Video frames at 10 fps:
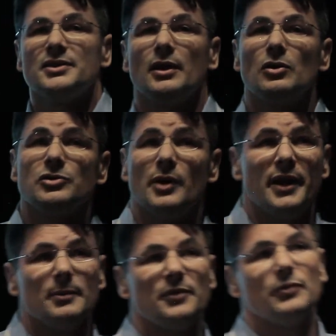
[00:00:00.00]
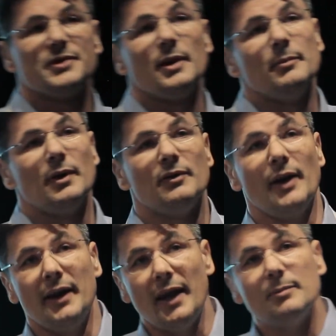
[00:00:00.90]
are also
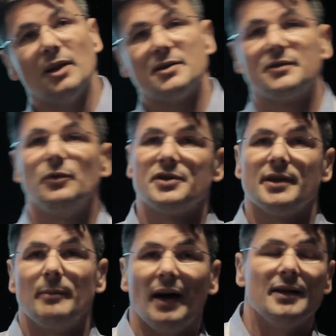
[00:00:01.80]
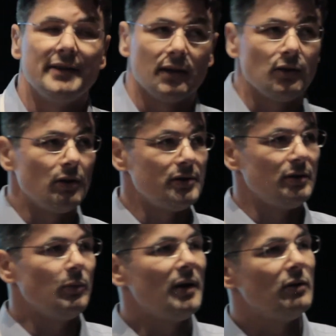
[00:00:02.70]
enablers for some other
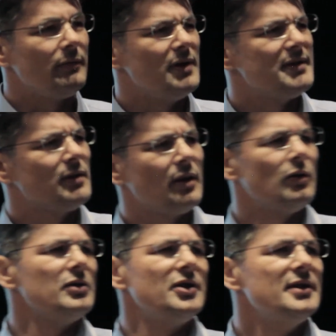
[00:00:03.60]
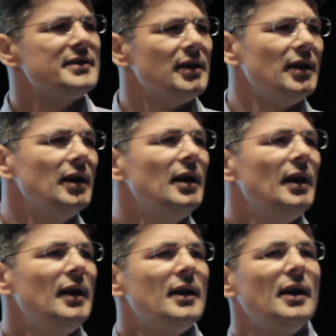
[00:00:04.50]
technology. One of these technology is
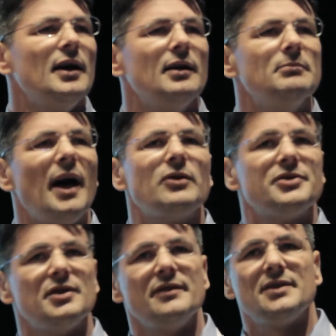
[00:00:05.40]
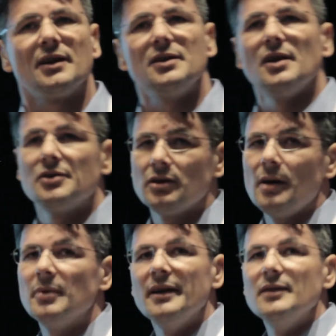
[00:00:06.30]
microservice architecture.
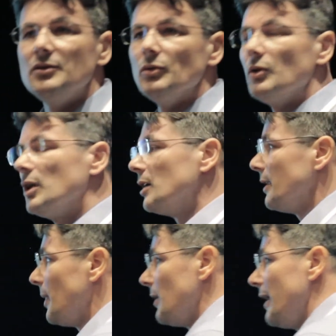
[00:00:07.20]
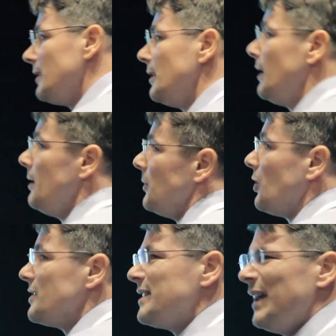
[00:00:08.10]
I believe that you all heard about that,
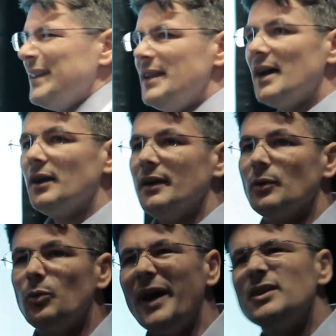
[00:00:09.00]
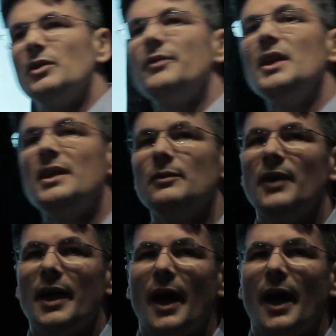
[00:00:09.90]
because they are quite convenient way